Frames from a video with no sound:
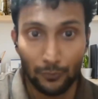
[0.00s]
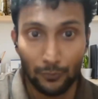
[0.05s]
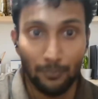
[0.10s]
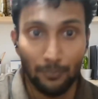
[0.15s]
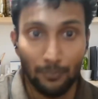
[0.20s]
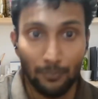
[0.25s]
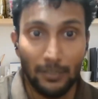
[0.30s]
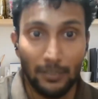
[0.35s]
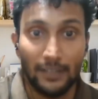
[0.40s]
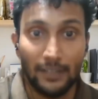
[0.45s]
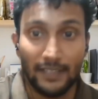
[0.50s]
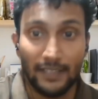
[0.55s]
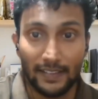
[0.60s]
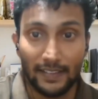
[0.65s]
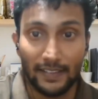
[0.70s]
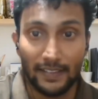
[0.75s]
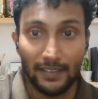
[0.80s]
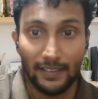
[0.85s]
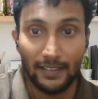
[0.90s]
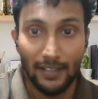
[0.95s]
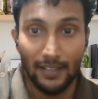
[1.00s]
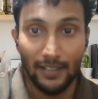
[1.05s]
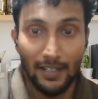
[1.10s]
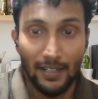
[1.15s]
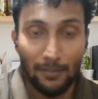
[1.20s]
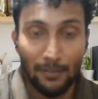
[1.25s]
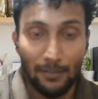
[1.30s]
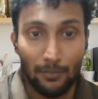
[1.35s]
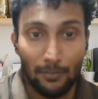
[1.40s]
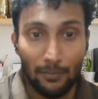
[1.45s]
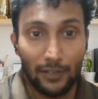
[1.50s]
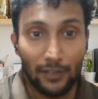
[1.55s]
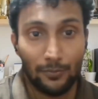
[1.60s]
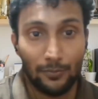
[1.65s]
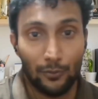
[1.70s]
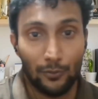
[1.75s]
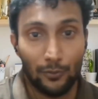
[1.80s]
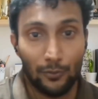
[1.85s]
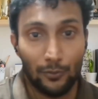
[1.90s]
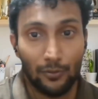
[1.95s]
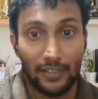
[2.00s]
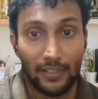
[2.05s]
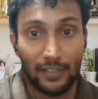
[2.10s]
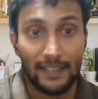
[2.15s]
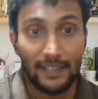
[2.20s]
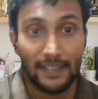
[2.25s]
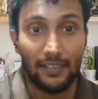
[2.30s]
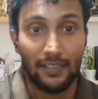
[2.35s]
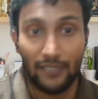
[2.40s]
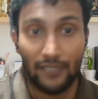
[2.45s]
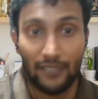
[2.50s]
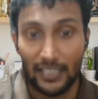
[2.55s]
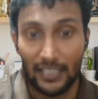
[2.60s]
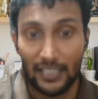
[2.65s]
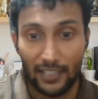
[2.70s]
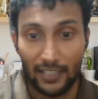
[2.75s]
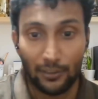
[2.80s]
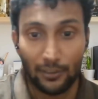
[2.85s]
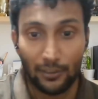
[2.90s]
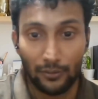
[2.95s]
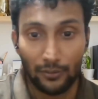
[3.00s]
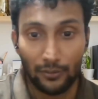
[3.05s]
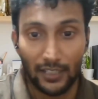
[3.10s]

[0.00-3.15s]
because there's a much more risk affiliated to that.